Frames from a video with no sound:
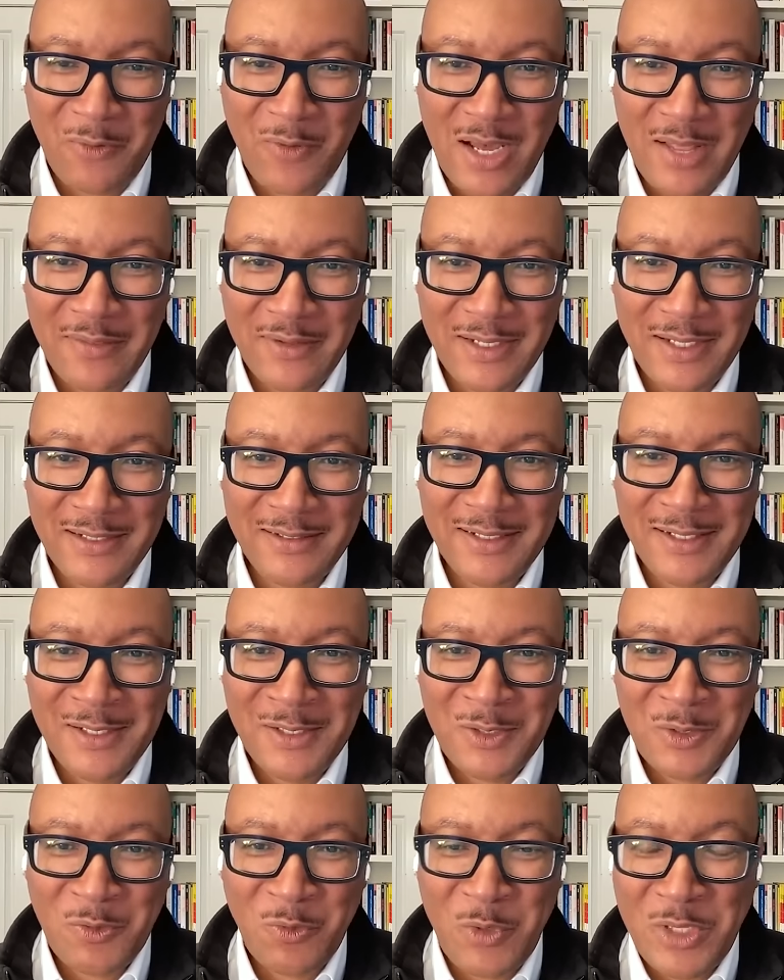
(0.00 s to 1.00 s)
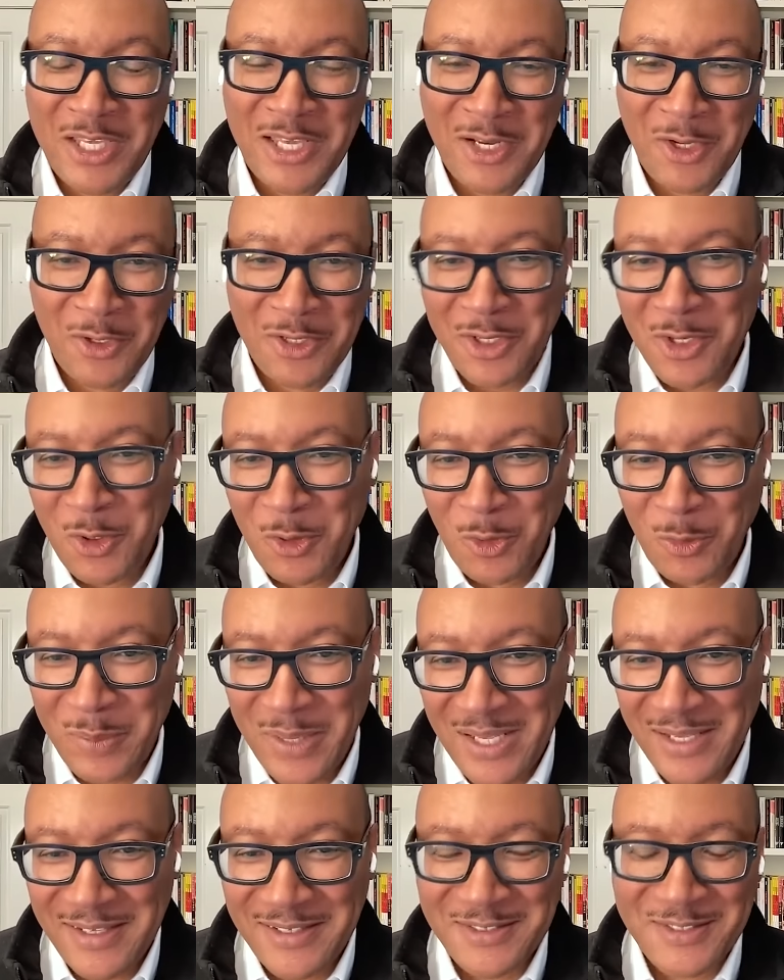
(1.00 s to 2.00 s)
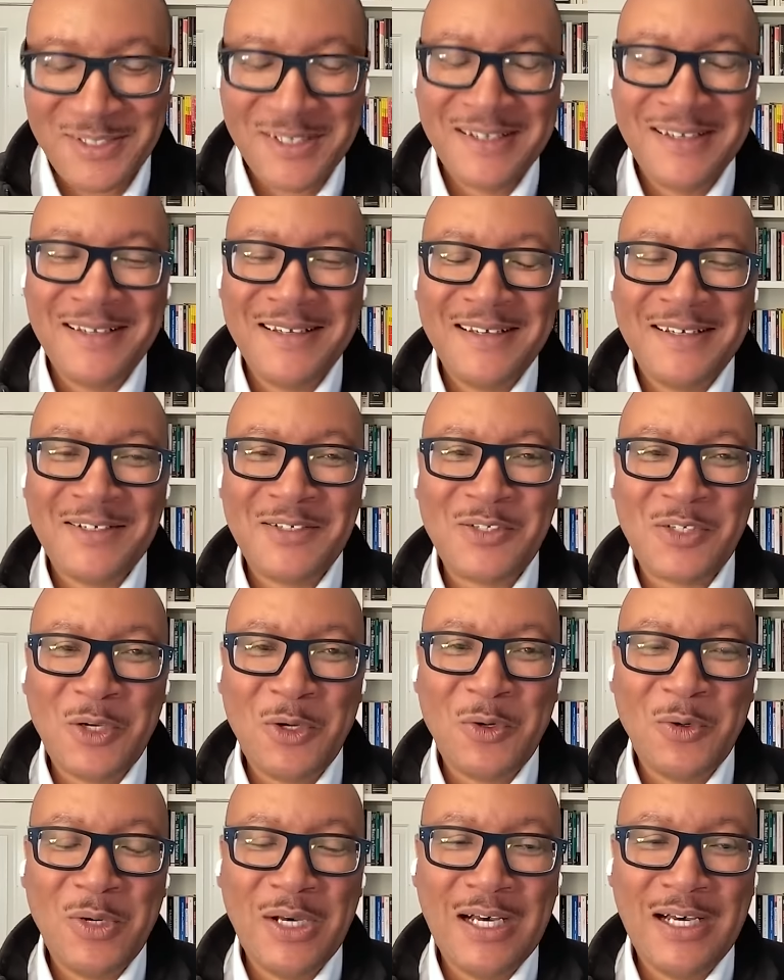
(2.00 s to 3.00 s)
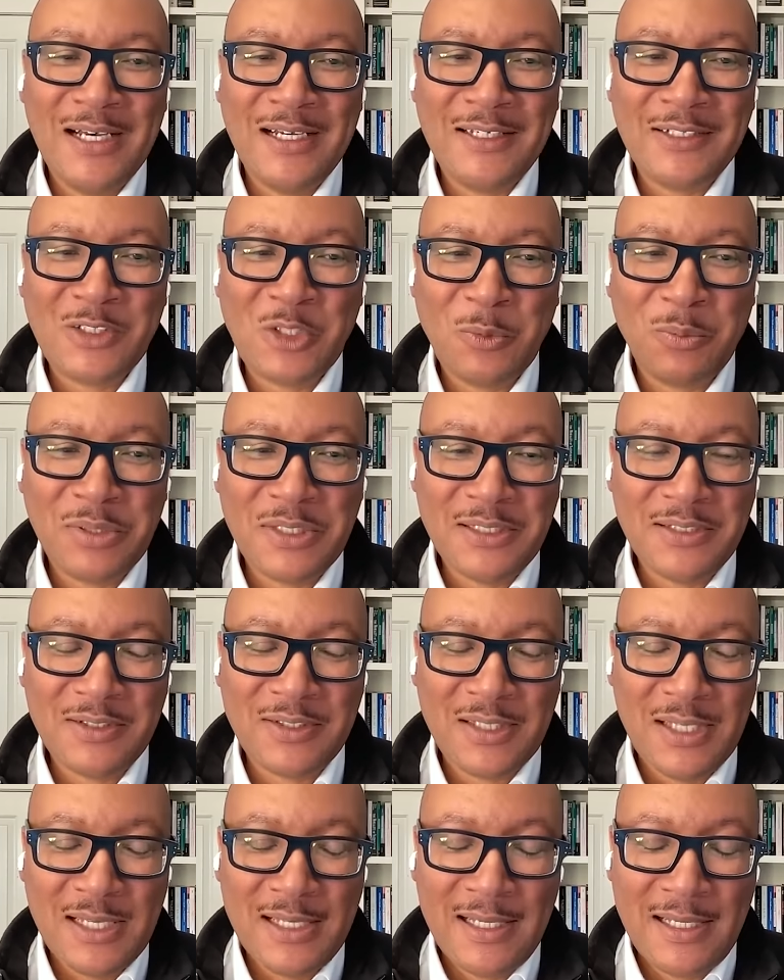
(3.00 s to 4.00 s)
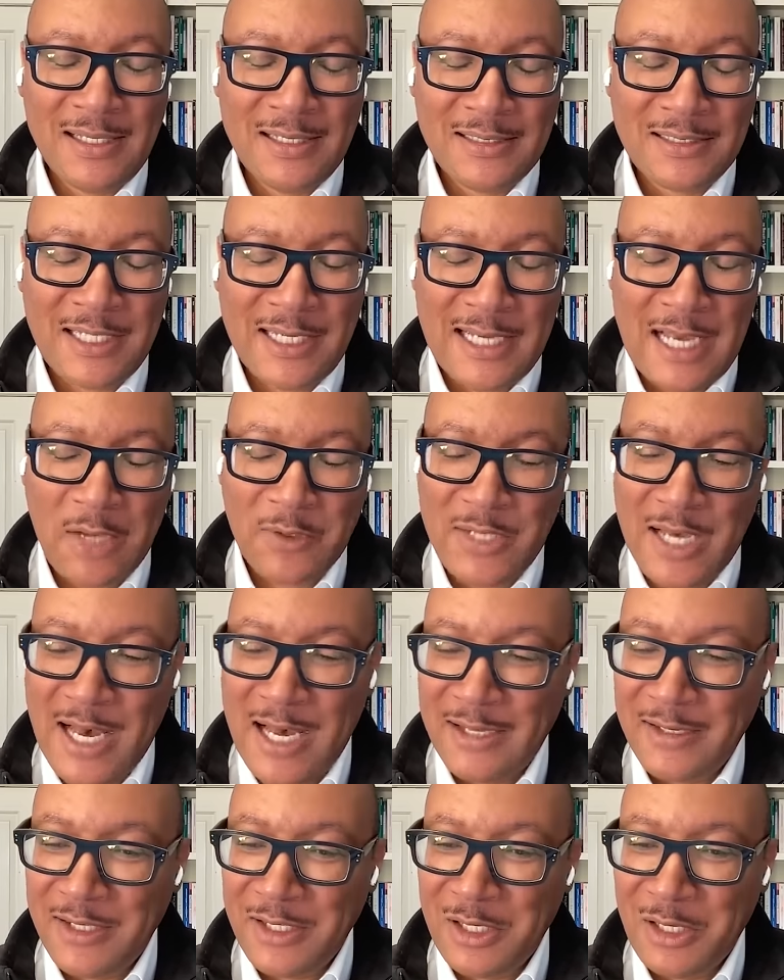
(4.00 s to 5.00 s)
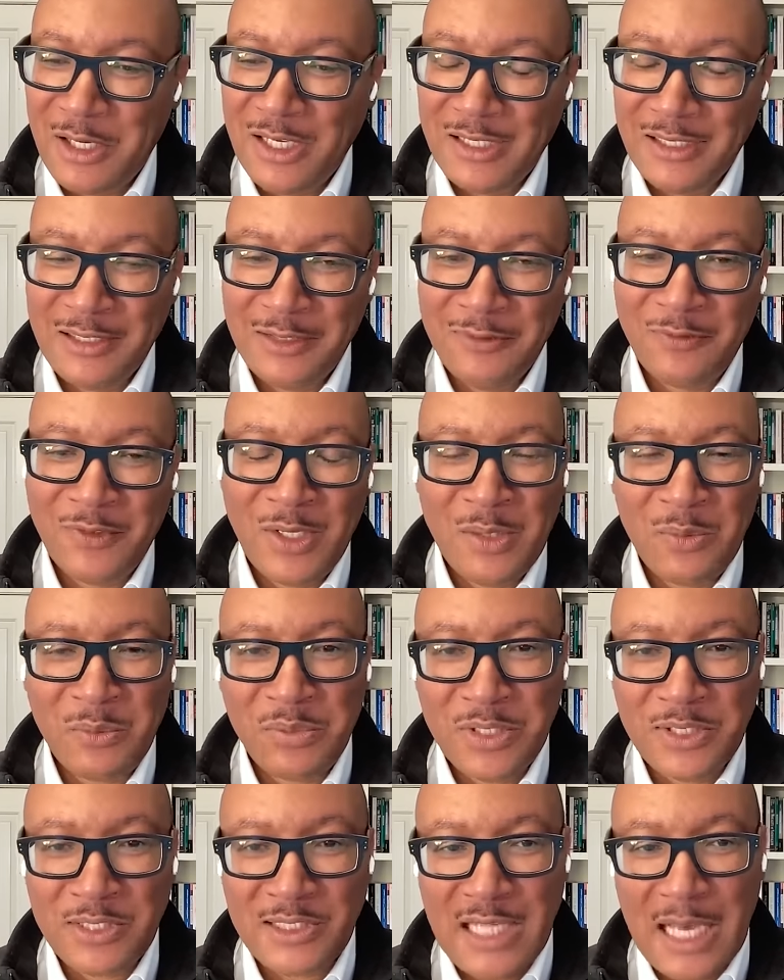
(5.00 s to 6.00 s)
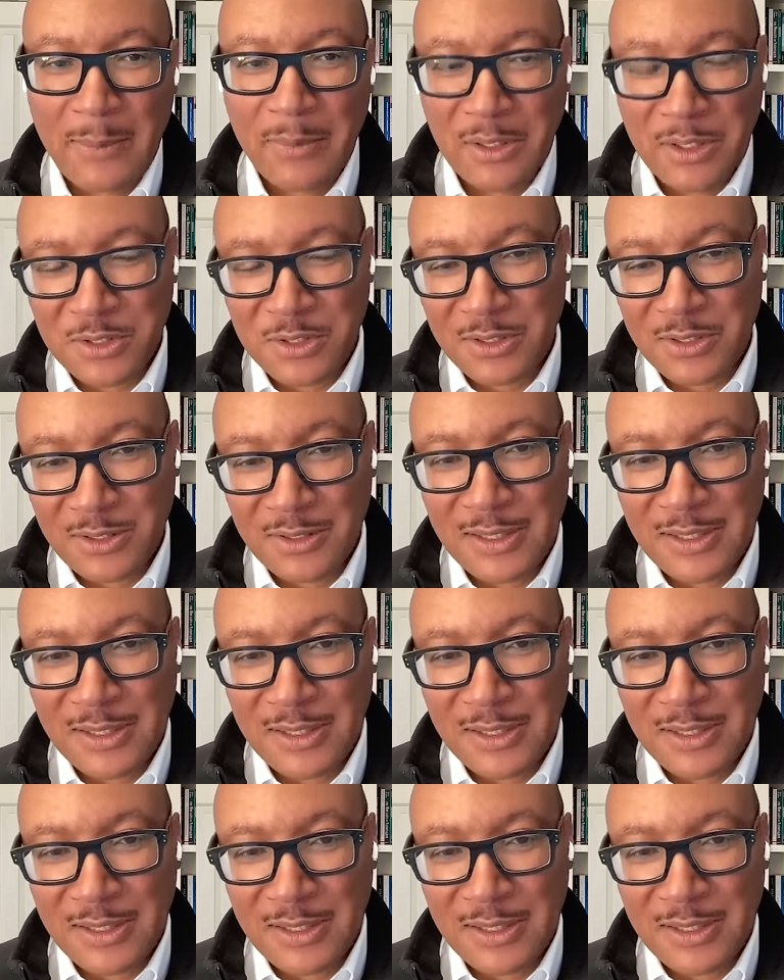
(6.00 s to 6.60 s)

rather than reading it on the cold page. So, uh, so please check out the idea of prison abolition.